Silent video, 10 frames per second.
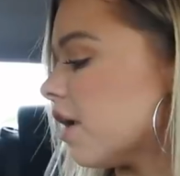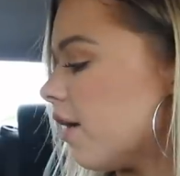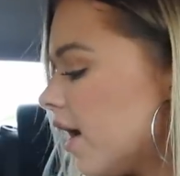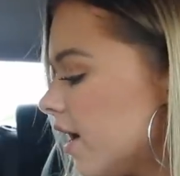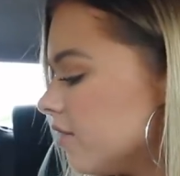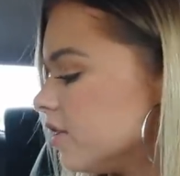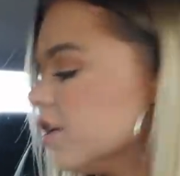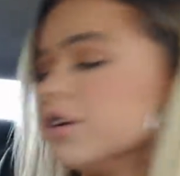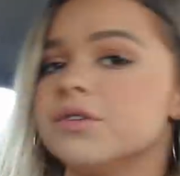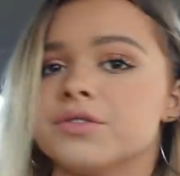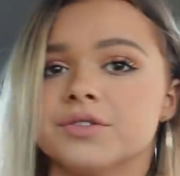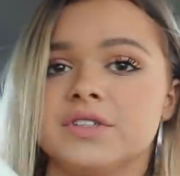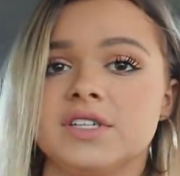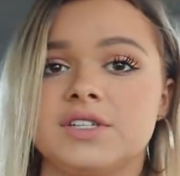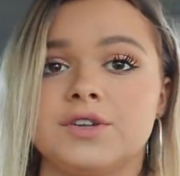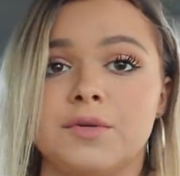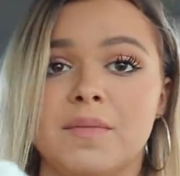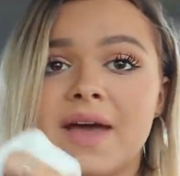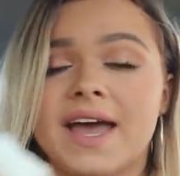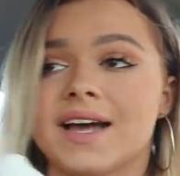now I have to go through these 2
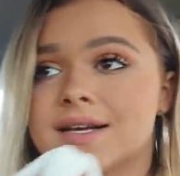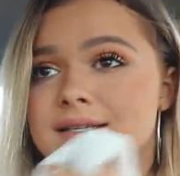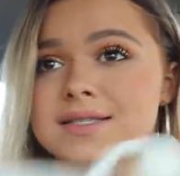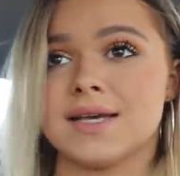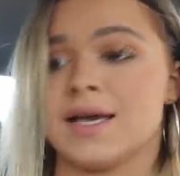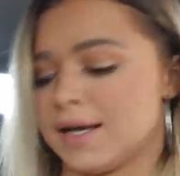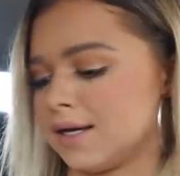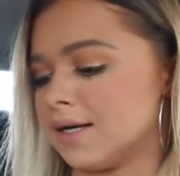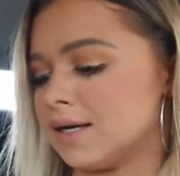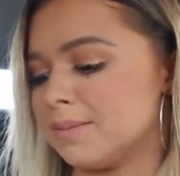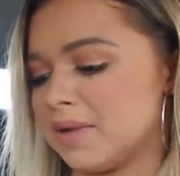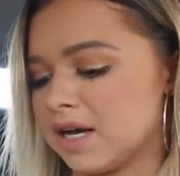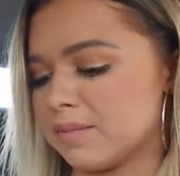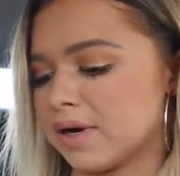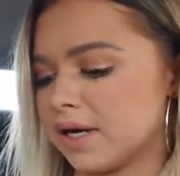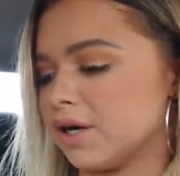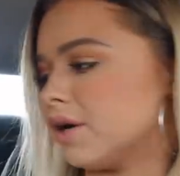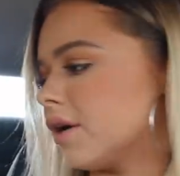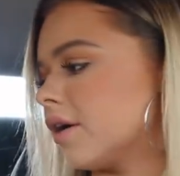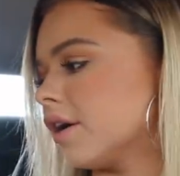bags and make my
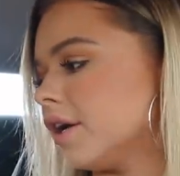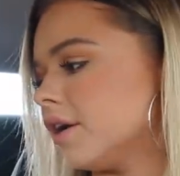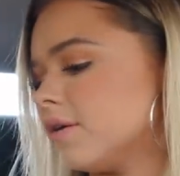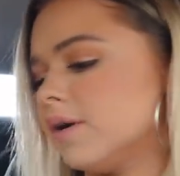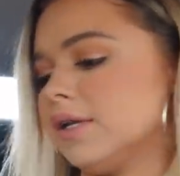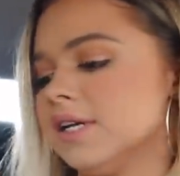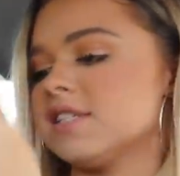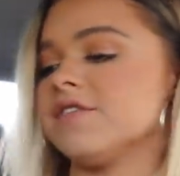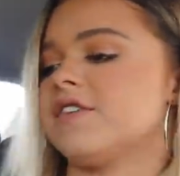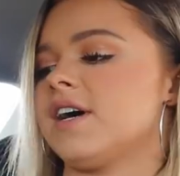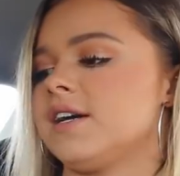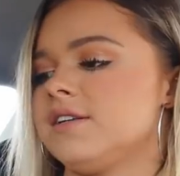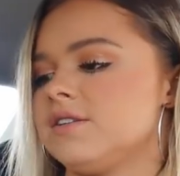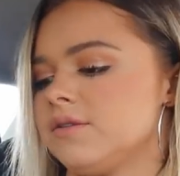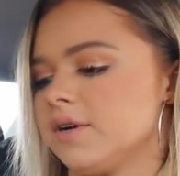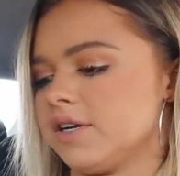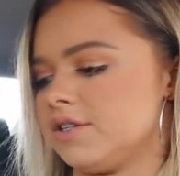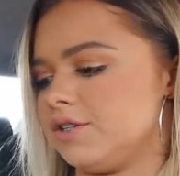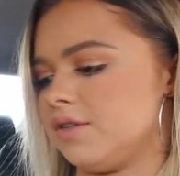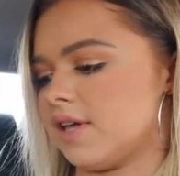car, you know, Allisa-fied. So we're gonna
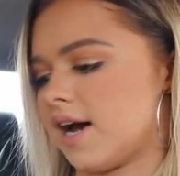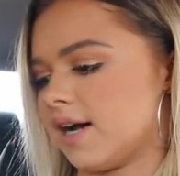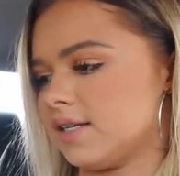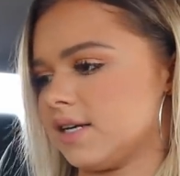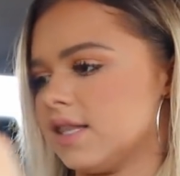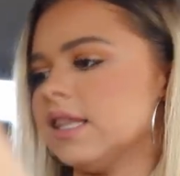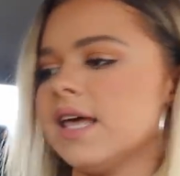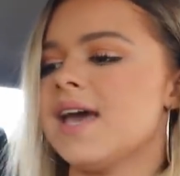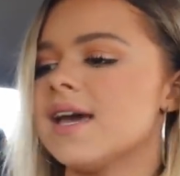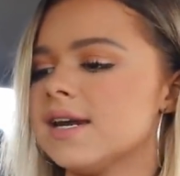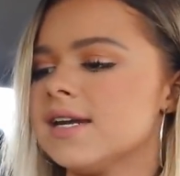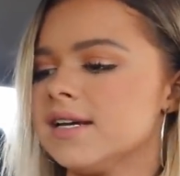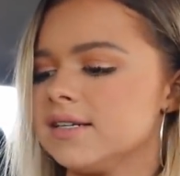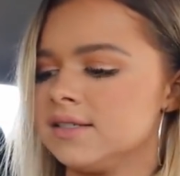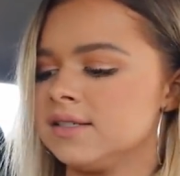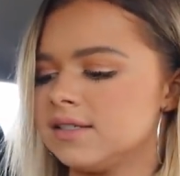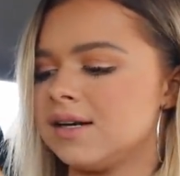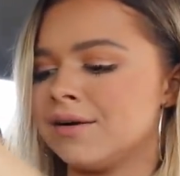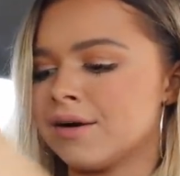do that and then I'll